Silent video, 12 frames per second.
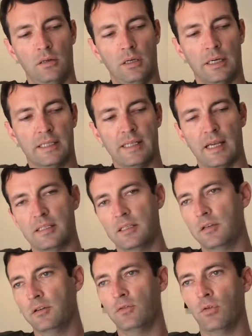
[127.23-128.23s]

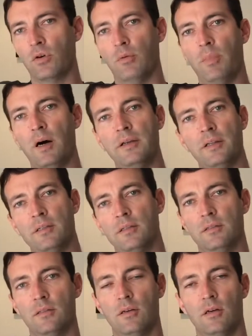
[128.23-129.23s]
excessive or abundant
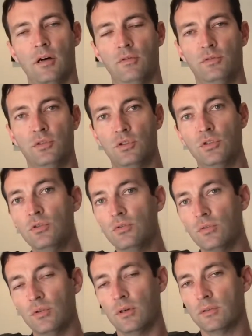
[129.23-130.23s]
of
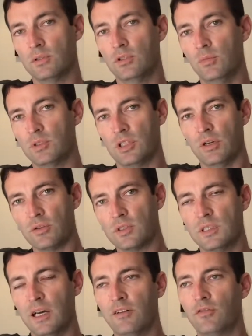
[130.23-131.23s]
too much other
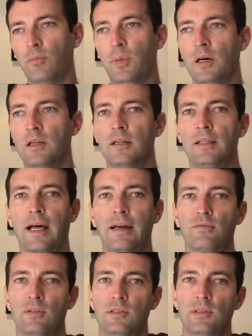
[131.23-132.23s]
stuff, but
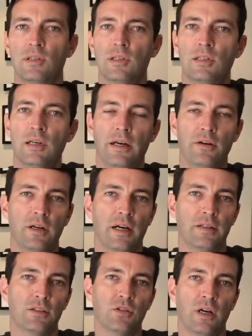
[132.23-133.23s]
life was good. I got
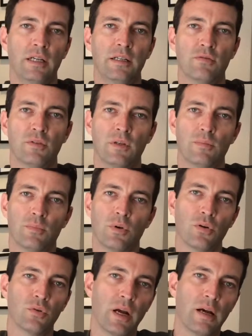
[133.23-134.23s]
to try different
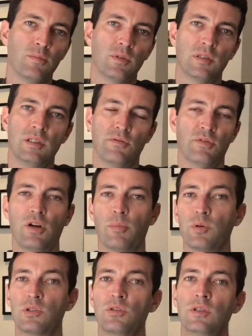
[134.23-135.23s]
programs, different
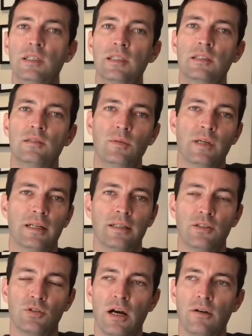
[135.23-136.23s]
opportunities. We got to
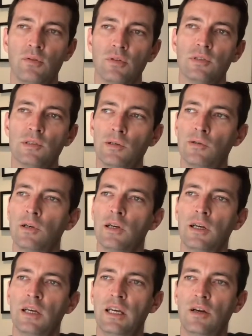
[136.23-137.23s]
travel, so
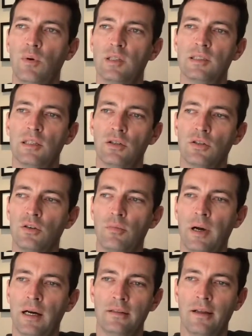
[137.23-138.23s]
it wasn't a good or
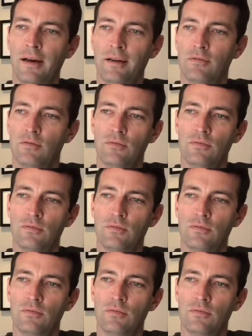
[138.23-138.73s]
bad life.